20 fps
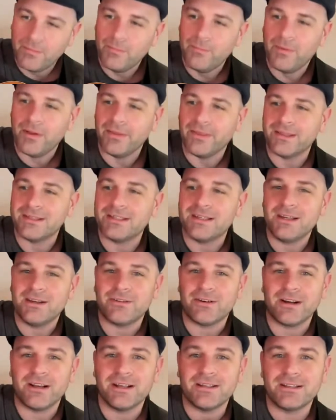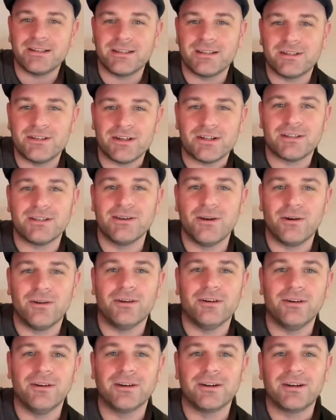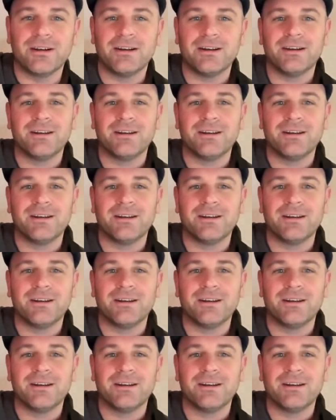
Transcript: But the secret is to just not look